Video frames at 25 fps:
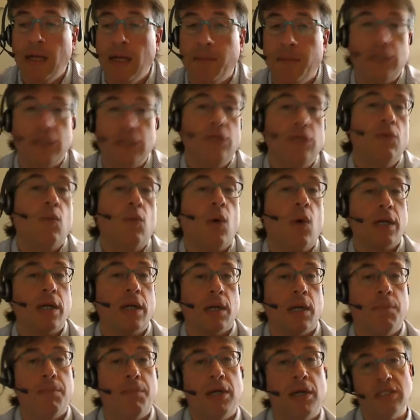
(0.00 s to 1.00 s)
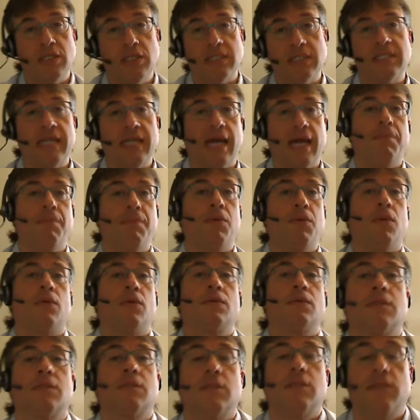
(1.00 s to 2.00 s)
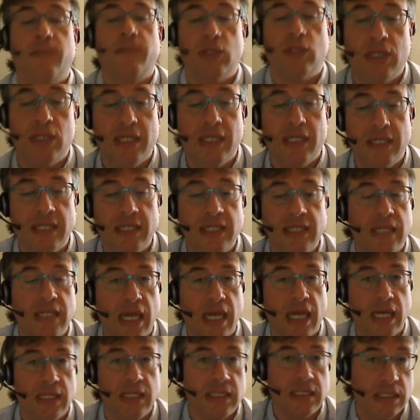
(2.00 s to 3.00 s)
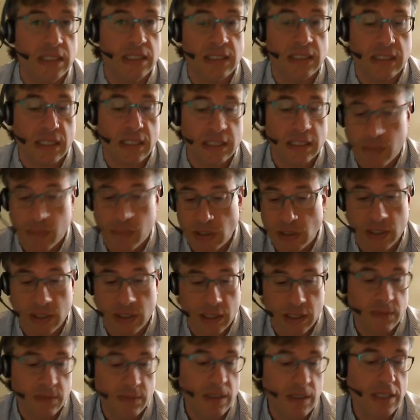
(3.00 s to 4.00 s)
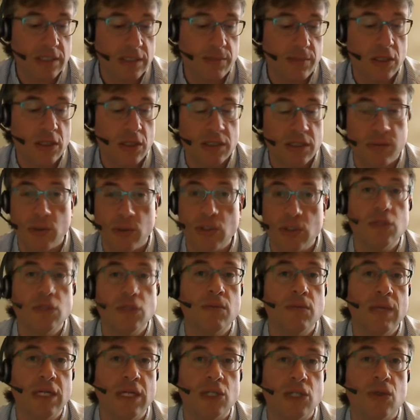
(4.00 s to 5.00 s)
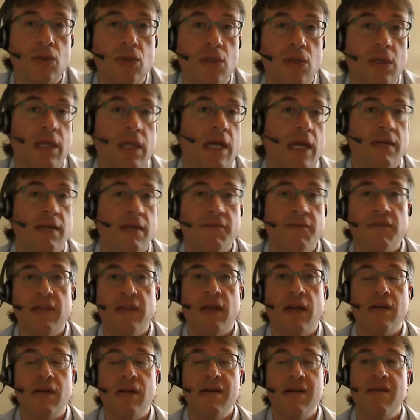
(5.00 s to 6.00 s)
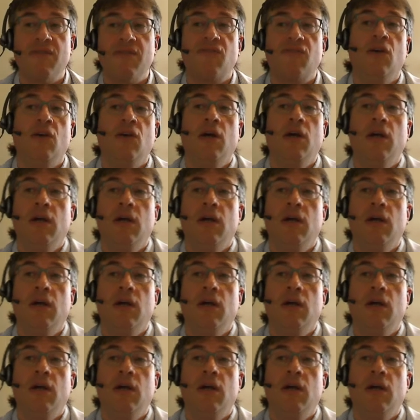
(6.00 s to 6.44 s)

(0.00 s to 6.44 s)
but you want a bunch of samples, especially in these cases, as many as possible, just to make sure that if there is